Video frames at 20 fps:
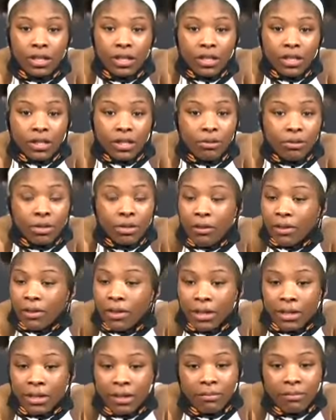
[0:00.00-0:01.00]
you know
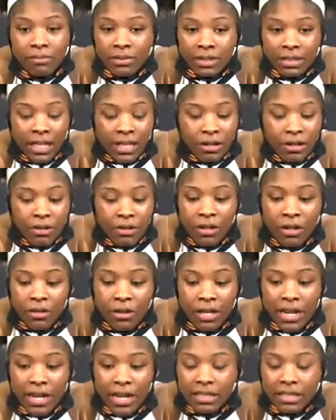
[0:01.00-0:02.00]
them. It's like you know
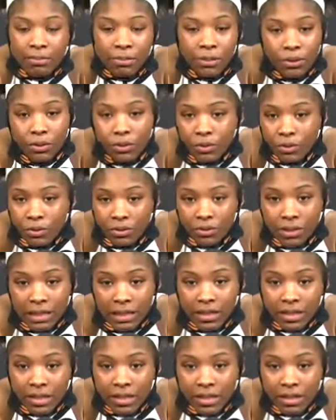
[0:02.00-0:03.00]
their next move. It
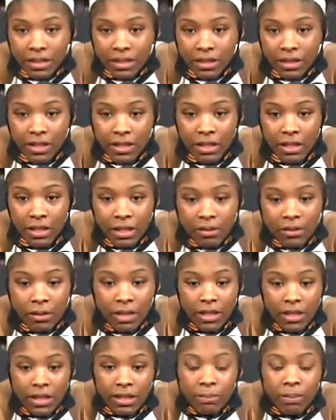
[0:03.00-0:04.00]
just
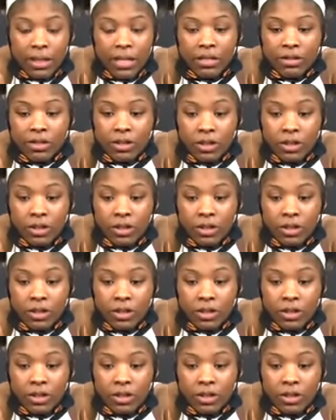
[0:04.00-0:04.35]
really depends on